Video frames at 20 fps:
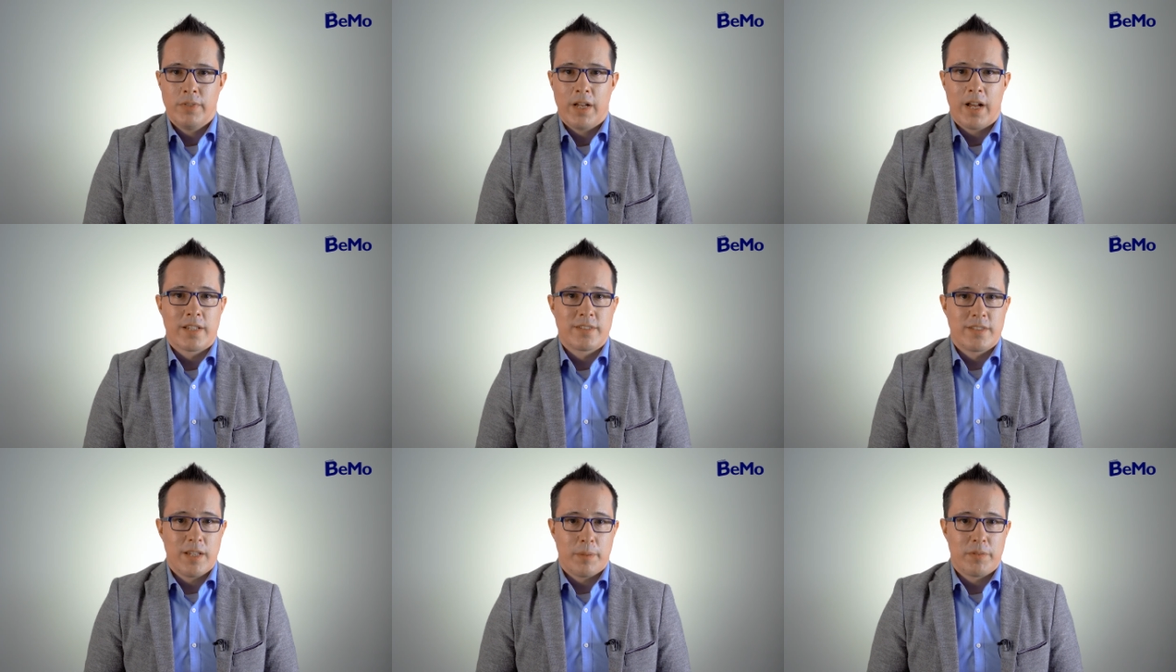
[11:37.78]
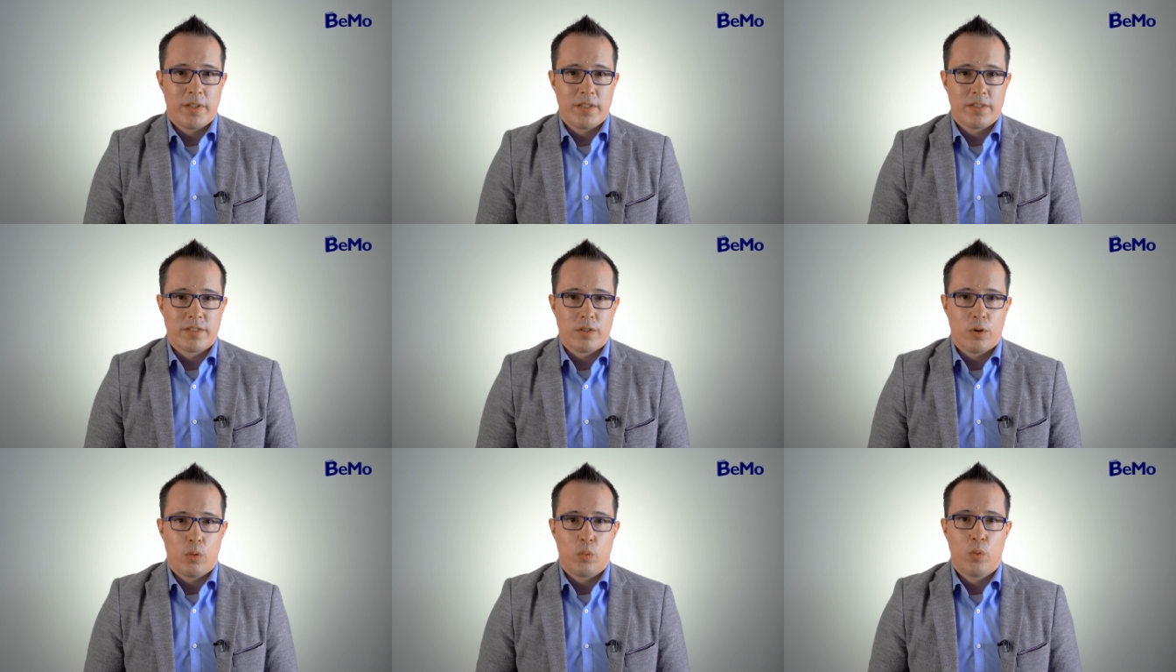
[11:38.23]

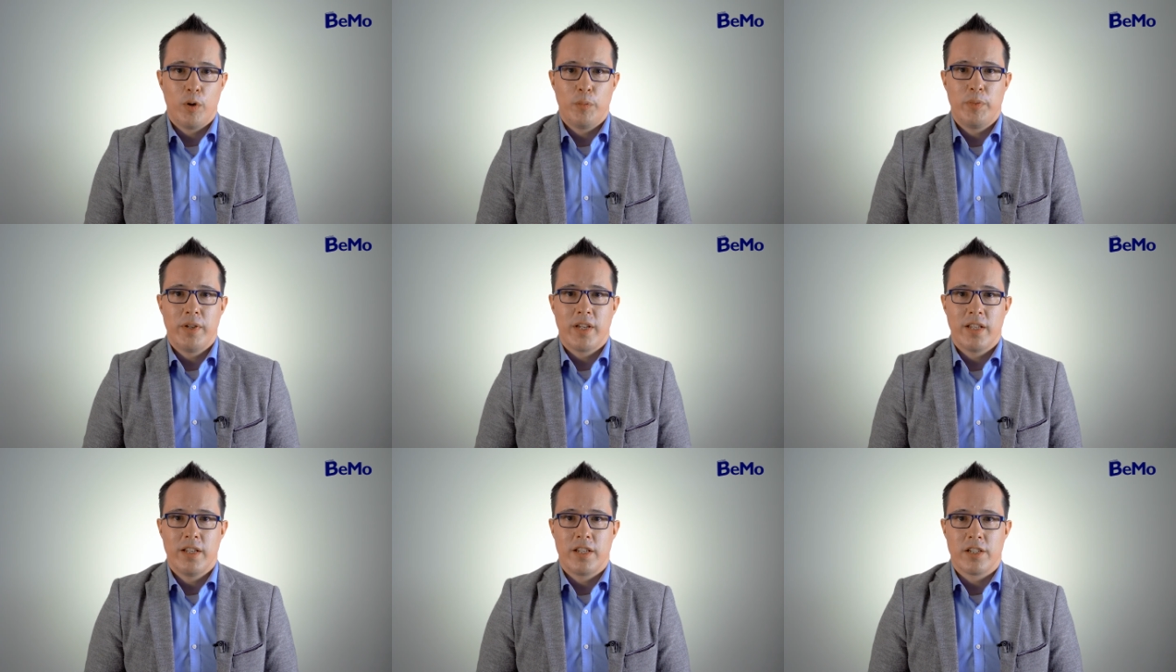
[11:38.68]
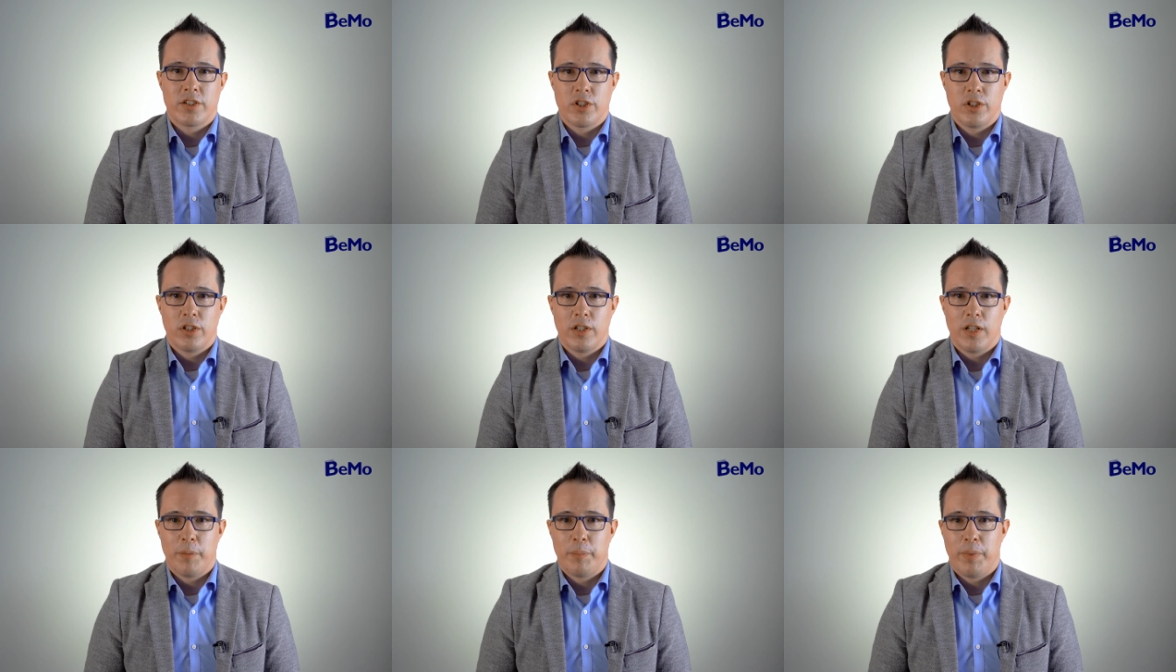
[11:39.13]
Acceptance will be
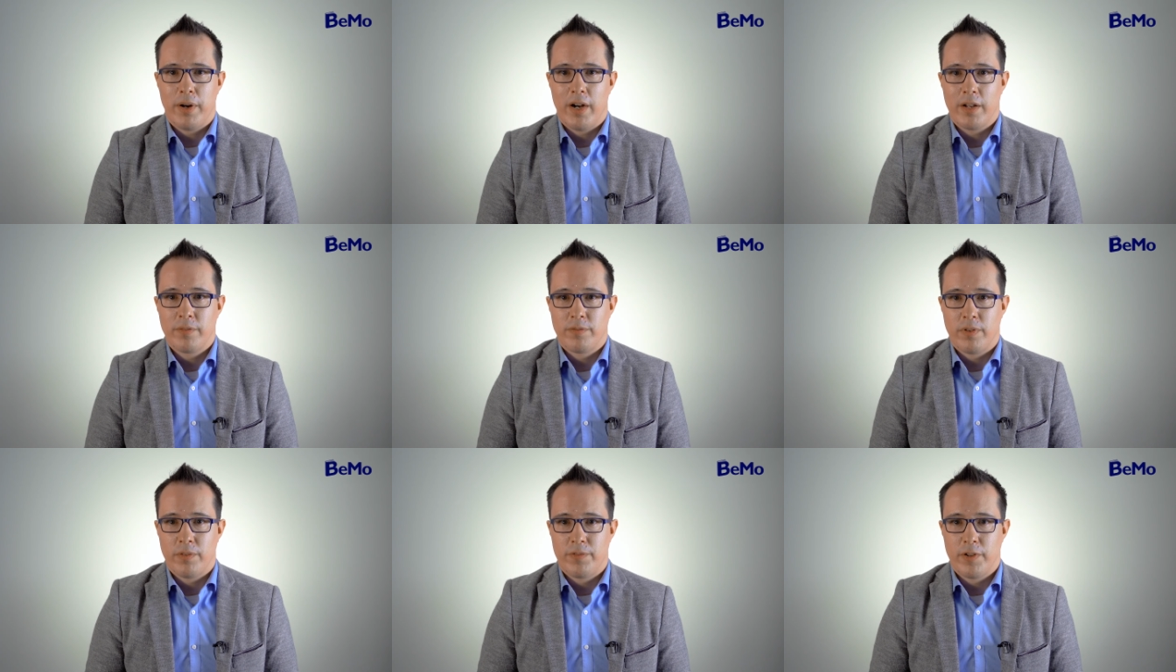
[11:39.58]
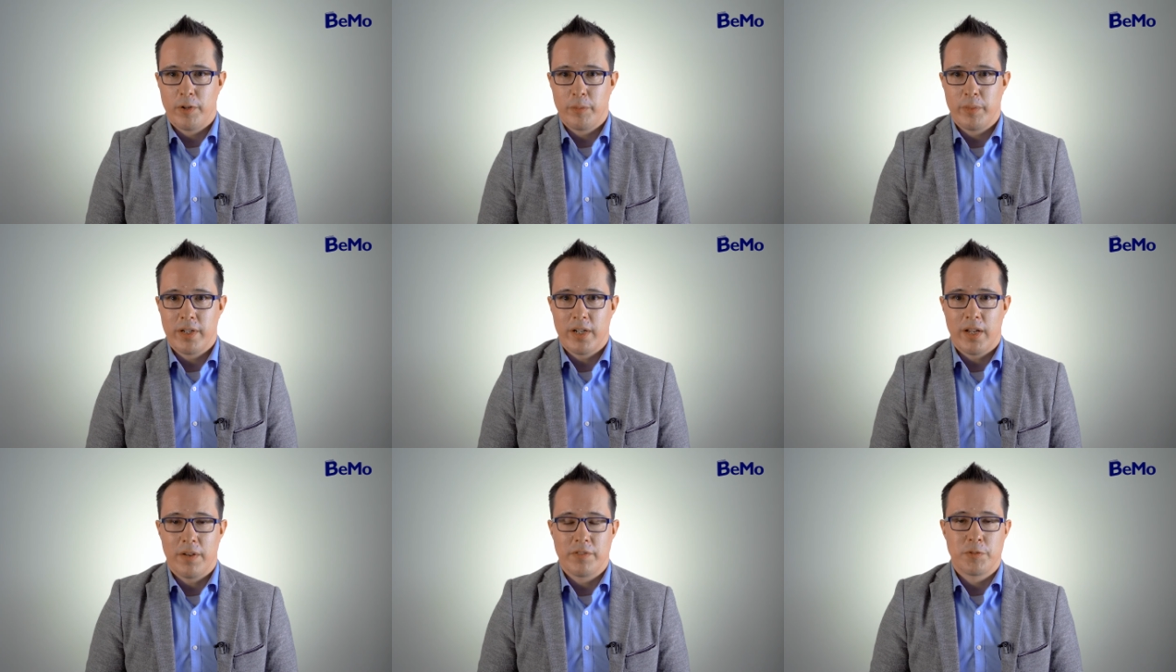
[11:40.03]
conditional upon
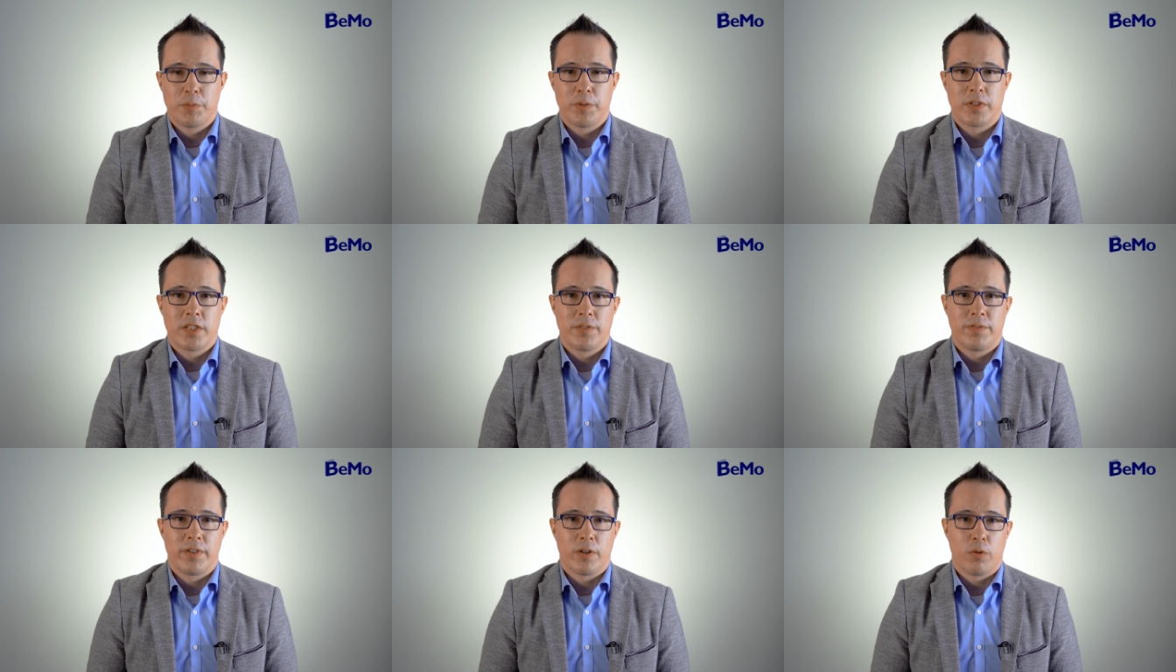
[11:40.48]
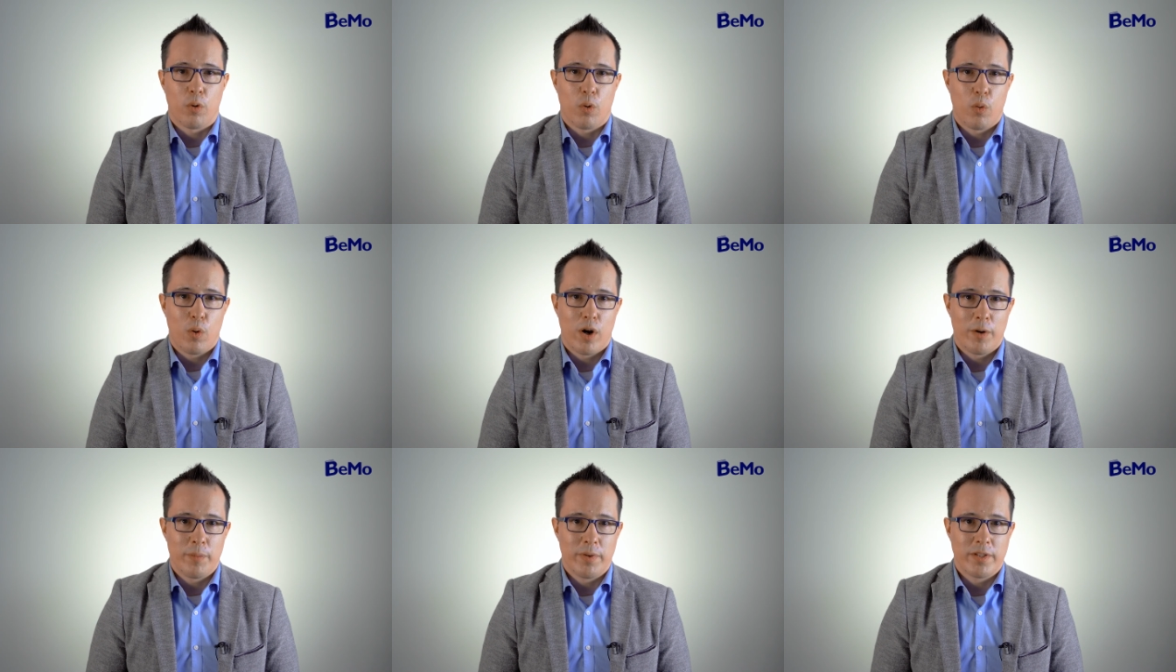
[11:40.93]
fulfillment of specific
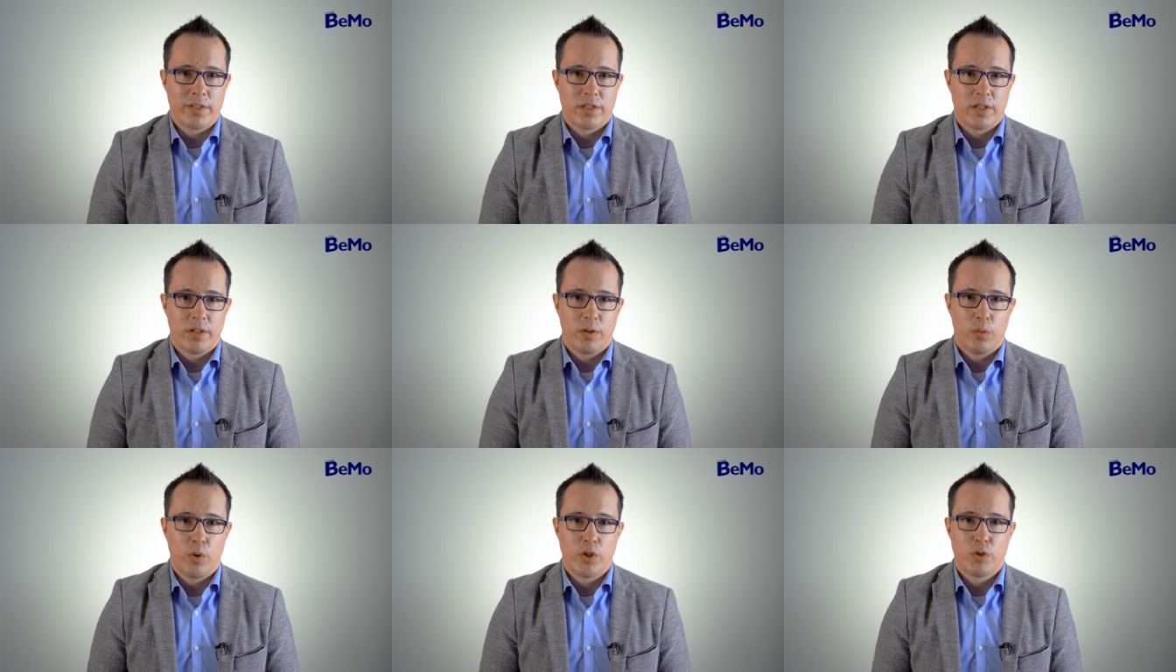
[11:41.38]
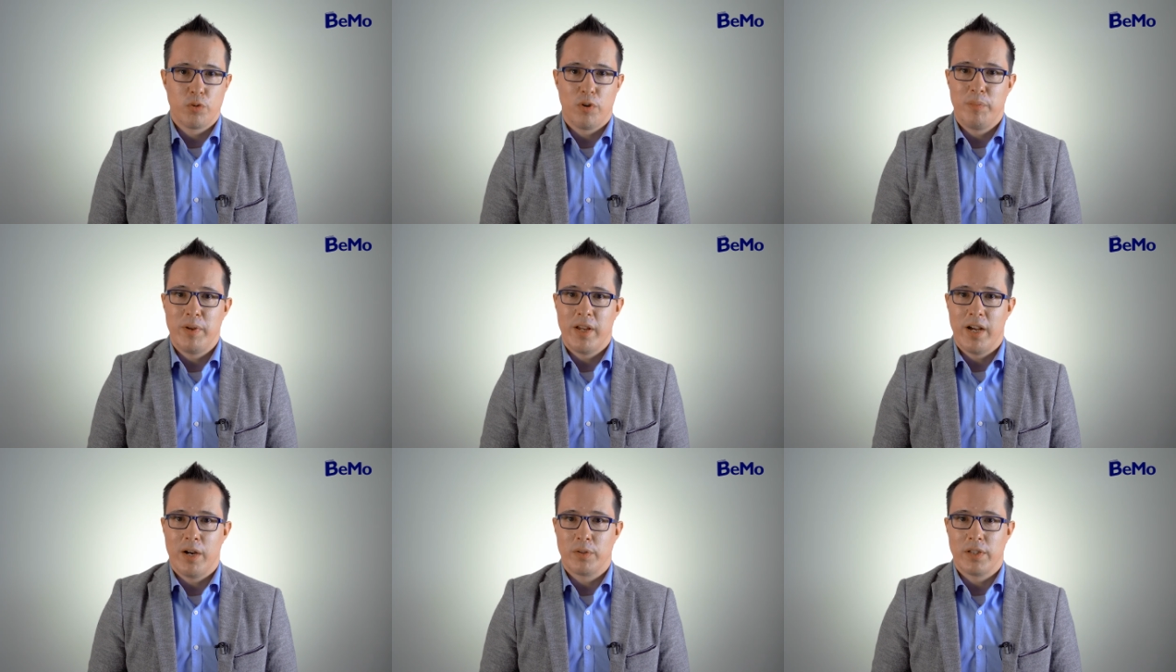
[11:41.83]
requirements, which will
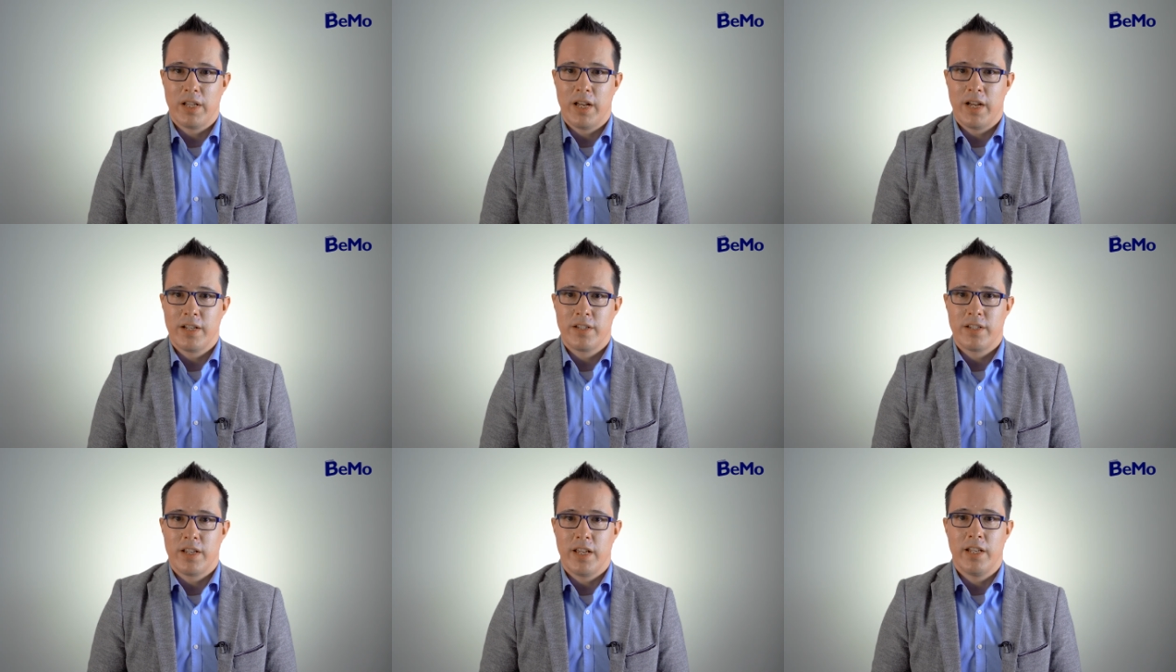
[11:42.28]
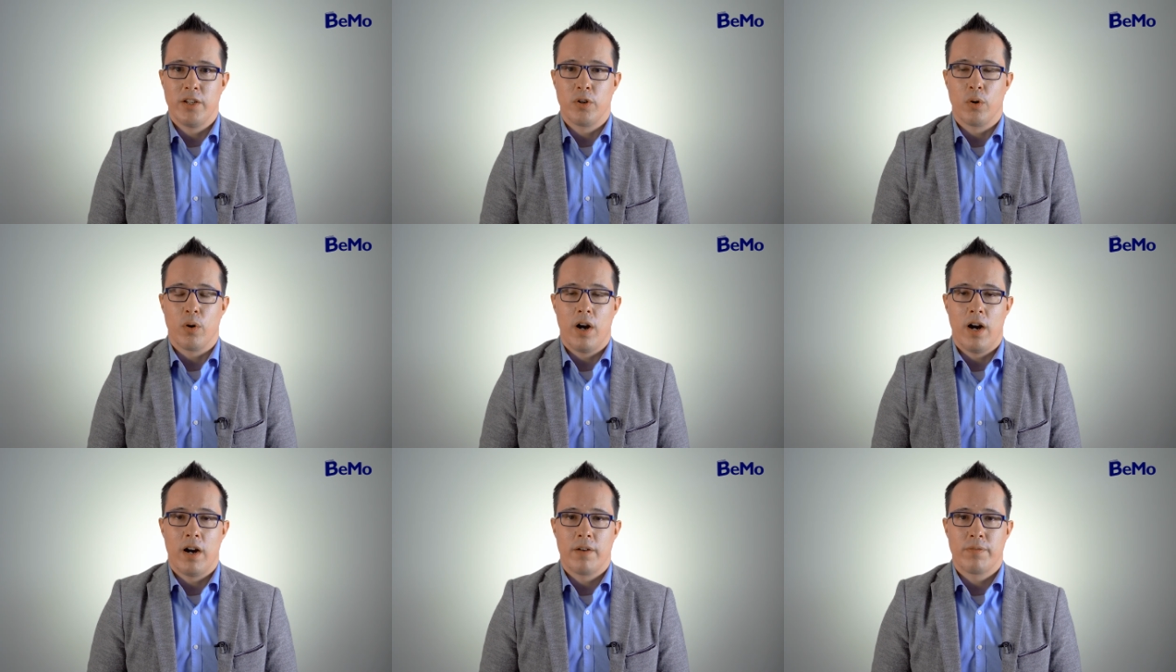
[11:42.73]
be outlined in
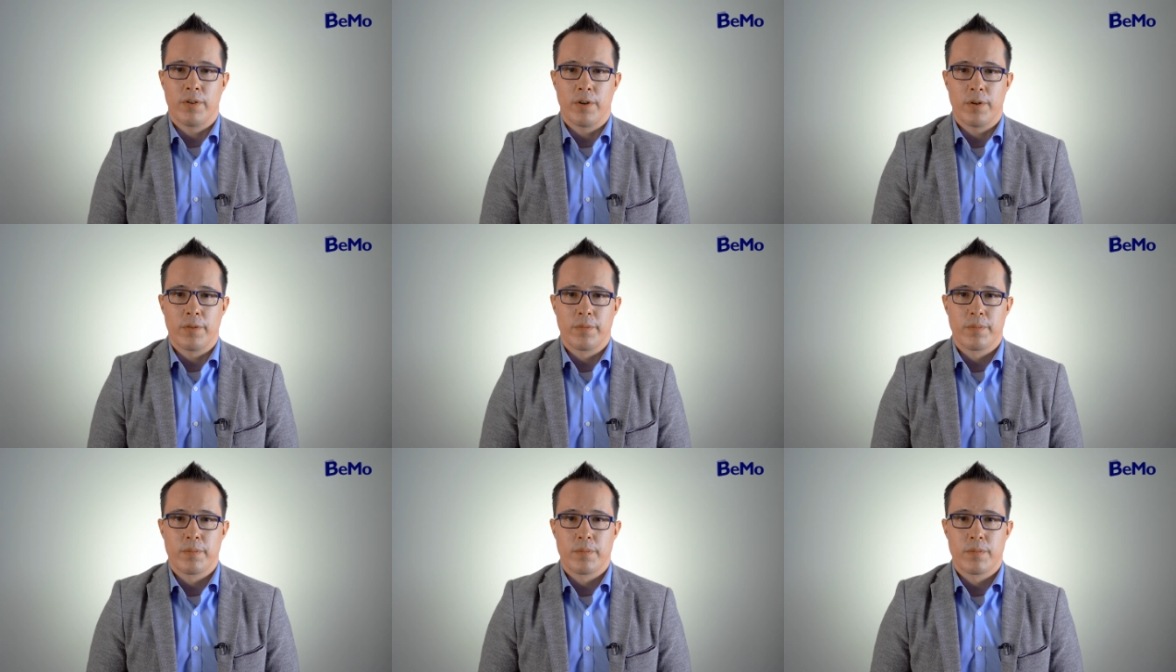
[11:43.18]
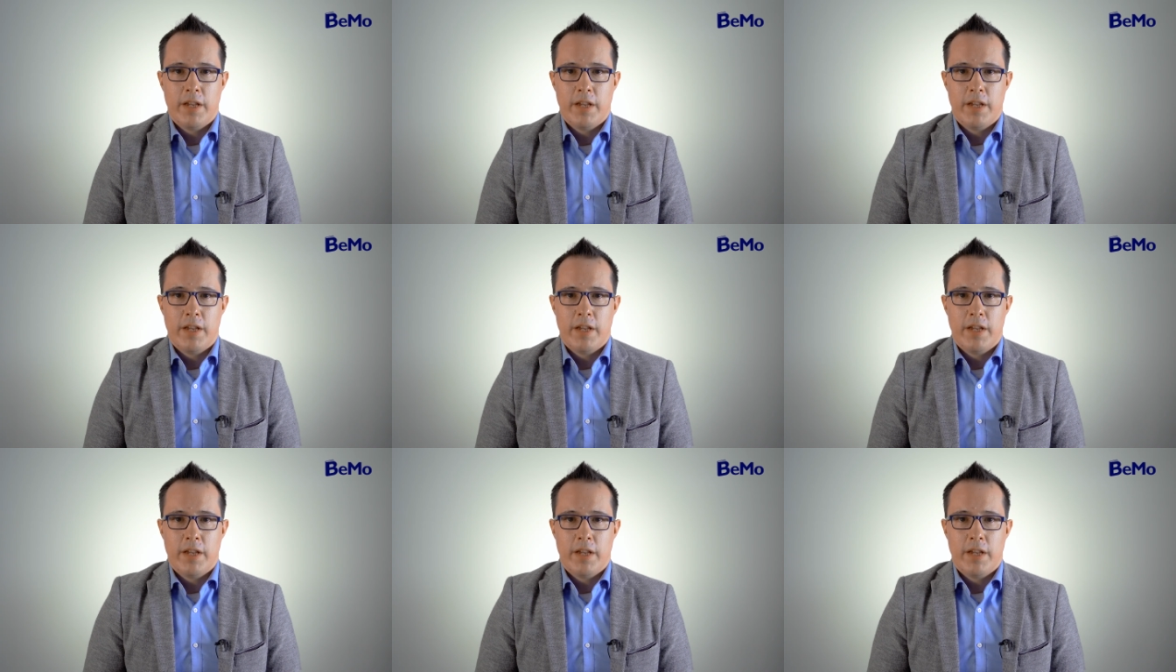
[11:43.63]
your offer.